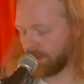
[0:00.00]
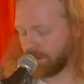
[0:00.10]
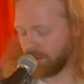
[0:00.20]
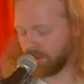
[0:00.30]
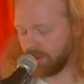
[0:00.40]

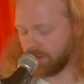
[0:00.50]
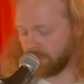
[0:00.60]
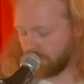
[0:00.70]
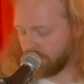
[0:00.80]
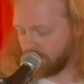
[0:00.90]
So yeah,
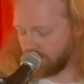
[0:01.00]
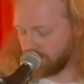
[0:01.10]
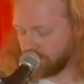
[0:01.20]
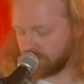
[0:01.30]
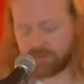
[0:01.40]
the
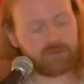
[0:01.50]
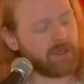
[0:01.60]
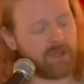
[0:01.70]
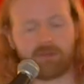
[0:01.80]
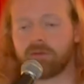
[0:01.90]
best strumming
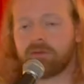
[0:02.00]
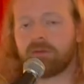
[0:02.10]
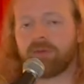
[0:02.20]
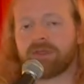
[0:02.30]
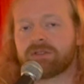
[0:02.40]
pattern to
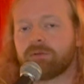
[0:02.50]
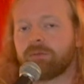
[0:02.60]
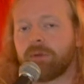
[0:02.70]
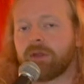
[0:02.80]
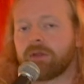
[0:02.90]
really
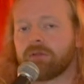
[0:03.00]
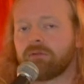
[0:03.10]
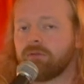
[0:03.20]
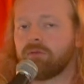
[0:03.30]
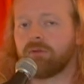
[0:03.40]
practice
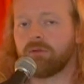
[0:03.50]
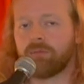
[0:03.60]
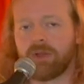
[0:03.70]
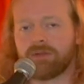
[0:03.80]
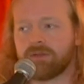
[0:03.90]

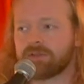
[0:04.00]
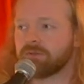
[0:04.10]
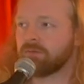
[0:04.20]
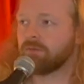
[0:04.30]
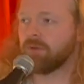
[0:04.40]
is
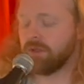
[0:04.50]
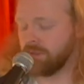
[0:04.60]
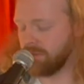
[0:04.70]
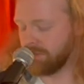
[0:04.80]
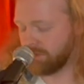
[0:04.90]
just that
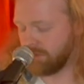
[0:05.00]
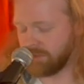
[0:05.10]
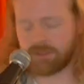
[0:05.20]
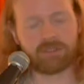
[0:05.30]
up and down.